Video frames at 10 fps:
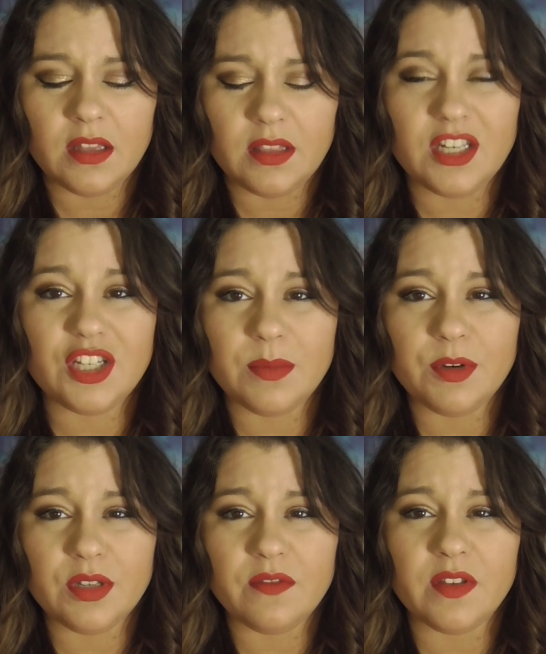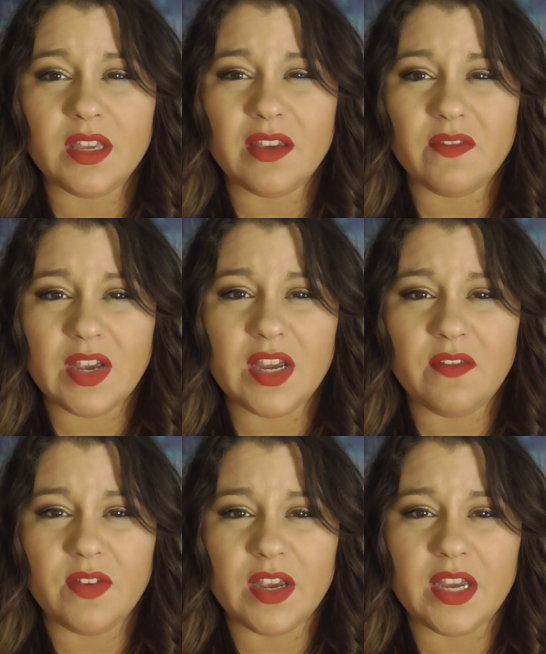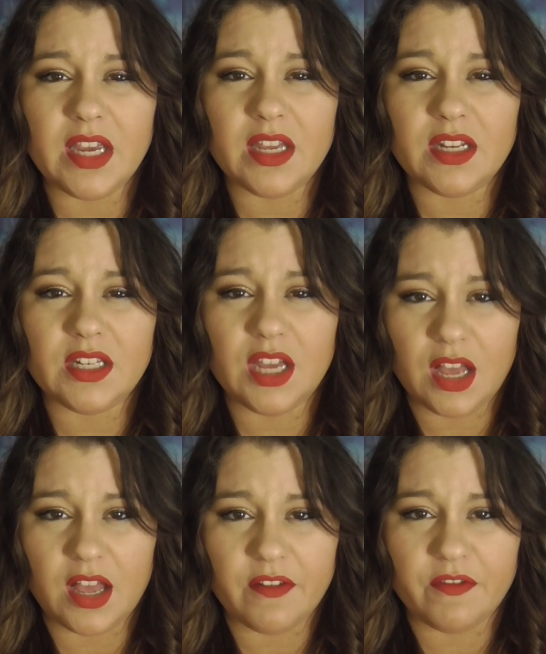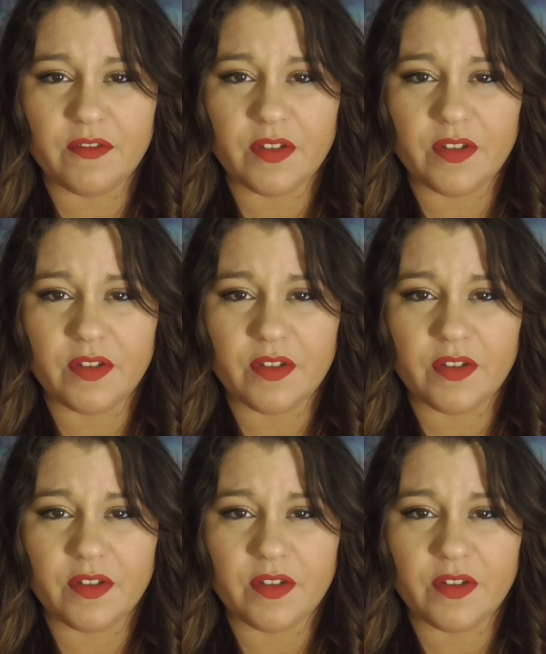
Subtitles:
very tough.